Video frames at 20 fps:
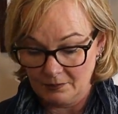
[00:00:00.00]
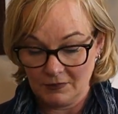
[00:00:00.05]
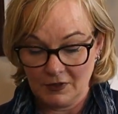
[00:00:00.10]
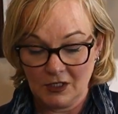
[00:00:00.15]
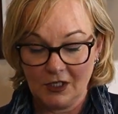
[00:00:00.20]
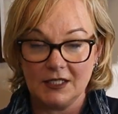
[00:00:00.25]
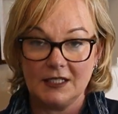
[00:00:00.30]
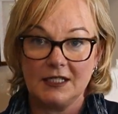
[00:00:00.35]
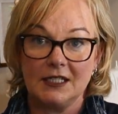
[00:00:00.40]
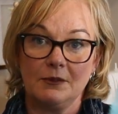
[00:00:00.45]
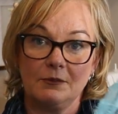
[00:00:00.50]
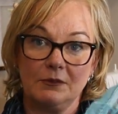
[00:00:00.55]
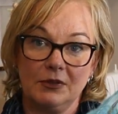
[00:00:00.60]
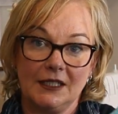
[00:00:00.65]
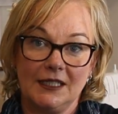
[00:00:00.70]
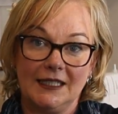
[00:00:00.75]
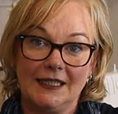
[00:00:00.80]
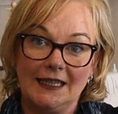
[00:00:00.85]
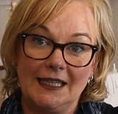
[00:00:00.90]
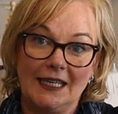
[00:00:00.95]
you'd
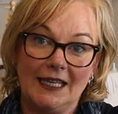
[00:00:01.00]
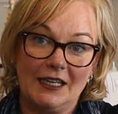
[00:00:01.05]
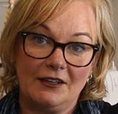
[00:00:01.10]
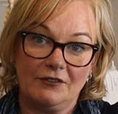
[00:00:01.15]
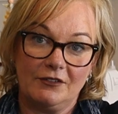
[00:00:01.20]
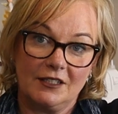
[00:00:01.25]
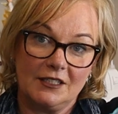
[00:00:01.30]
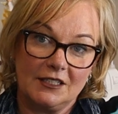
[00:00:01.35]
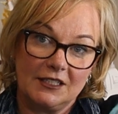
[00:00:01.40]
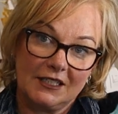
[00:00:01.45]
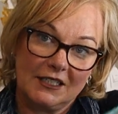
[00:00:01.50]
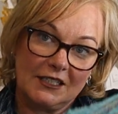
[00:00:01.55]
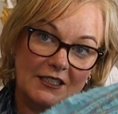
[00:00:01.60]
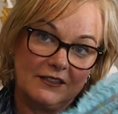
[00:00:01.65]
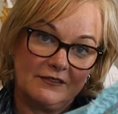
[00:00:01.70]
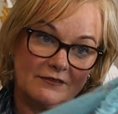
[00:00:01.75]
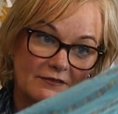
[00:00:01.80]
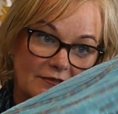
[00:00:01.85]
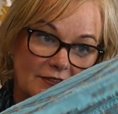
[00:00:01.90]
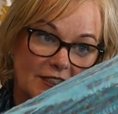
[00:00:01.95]
simply leave it
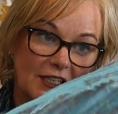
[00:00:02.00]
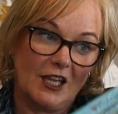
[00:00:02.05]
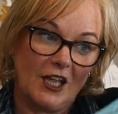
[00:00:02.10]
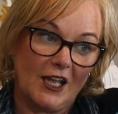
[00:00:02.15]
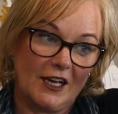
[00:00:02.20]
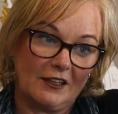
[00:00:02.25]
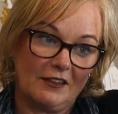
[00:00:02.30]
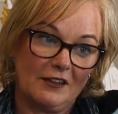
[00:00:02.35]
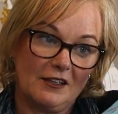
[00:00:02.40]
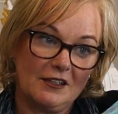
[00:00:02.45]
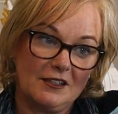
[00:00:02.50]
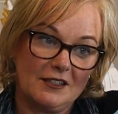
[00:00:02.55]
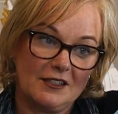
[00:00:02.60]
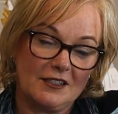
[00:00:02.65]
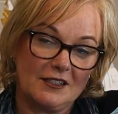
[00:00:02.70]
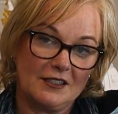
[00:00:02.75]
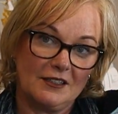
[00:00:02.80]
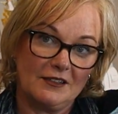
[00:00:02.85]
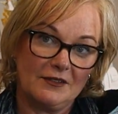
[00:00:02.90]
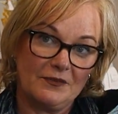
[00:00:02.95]
like
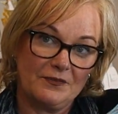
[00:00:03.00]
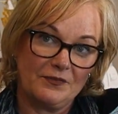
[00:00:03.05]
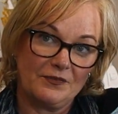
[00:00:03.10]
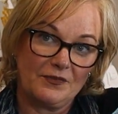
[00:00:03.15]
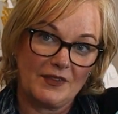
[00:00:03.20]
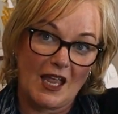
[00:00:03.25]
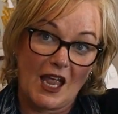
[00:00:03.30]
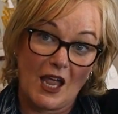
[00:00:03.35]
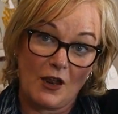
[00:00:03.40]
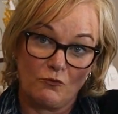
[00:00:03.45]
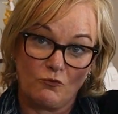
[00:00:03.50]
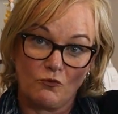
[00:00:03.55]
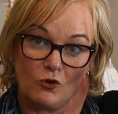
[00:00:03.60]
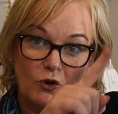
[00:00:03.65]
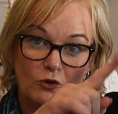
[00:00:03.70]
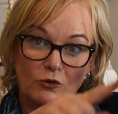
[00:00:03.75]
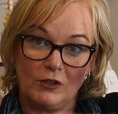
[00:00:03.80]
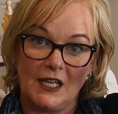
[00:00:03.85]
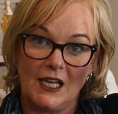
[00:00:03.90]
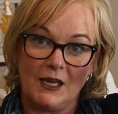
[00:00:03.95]
this and
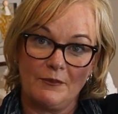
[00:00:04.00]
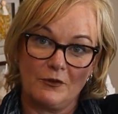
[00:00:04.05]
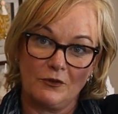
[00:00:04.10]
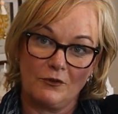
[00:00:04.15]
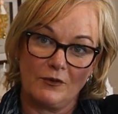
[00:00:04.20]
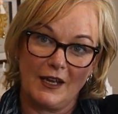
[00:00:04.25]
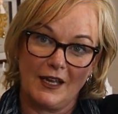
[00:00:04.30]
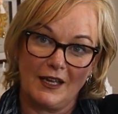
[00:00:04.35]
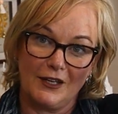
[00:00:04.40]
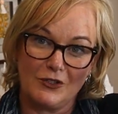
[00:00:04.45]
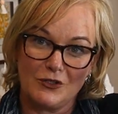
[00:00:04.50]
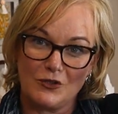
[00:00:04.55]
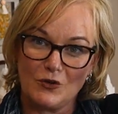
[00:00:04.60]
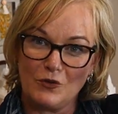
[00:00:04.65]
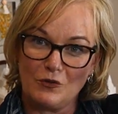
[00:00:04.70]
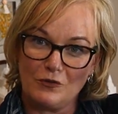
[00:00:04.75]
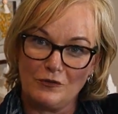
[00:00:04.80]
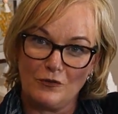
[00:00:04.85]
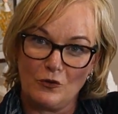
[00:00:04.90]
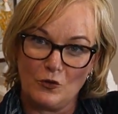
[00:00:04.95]
roll hem around
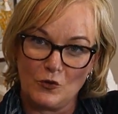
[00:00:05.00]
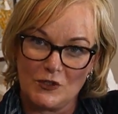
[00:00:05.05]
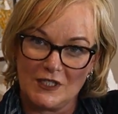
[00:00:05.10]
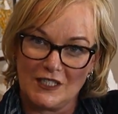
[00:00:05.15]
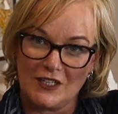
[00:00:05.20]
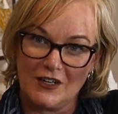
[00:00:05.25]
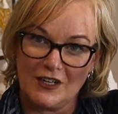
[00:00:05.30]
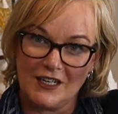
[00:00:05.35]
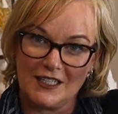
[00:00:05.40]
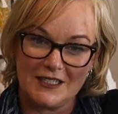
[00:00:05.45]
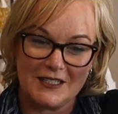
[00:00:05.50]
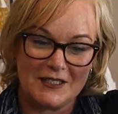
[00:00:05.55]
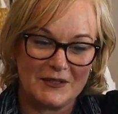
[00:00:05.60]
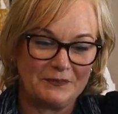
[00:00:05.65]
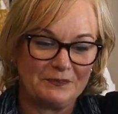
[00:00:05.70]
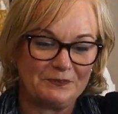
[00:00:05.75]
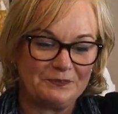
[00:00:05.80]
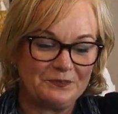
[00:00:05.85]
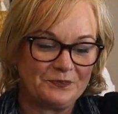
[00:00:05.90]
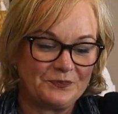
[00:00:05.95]
all four sides.
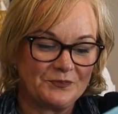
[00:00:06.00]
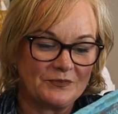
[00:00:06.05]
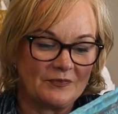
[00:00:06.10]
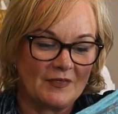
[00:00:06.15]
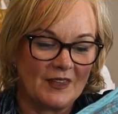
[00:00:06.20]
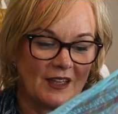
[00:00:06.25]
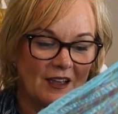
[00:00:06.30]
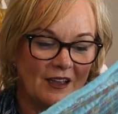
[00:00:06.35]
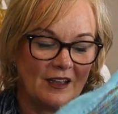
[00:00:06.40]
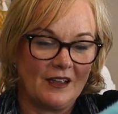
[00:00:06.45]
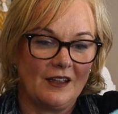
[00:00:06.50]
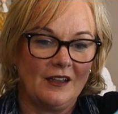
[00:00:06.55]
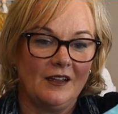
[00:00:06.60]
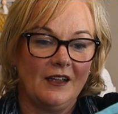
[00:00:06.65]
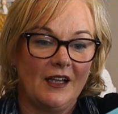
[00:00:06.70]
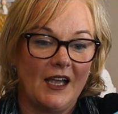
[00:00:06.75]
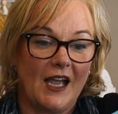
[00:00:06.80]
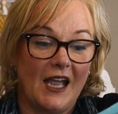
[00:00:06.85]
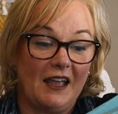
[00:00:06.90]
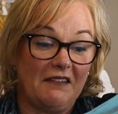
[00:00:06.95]

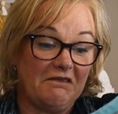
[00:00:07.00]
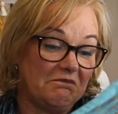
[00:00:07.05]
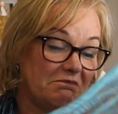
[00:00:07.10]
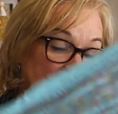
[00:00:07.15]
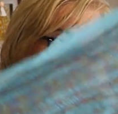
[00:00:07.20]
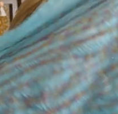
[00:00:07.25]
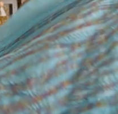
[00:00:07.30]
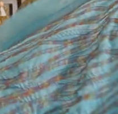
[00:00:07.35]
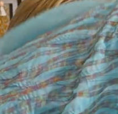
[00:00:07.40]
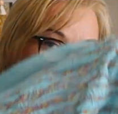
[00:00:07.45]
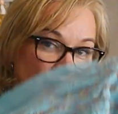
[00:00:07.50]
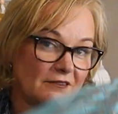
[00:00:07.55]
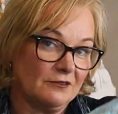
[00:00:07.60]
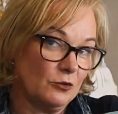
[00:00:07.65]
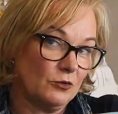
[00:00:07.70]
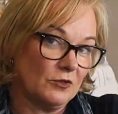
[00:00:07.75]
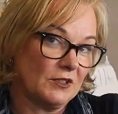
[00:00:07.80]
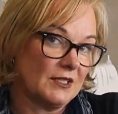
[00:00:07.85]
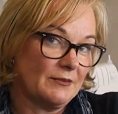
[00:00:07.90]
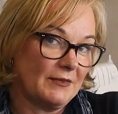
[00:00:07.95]
And that
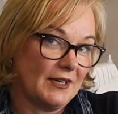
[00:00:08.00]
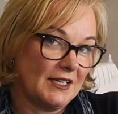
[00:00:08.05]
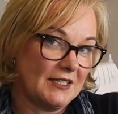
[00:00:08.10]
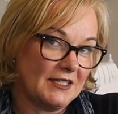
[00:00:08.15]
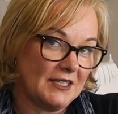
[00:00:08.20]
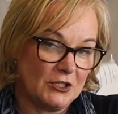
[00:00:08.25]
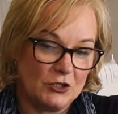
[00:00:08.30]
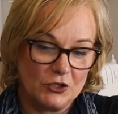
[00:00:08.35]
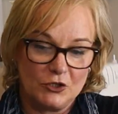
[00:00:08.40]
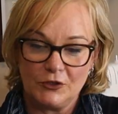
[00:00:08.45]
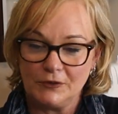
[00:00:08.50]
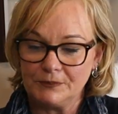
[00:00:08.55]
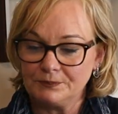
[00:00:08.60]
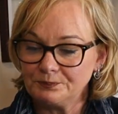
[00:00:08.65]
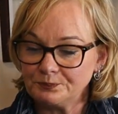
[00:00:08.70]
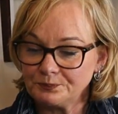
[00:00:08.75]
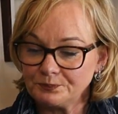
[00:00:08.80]
looks amazing too.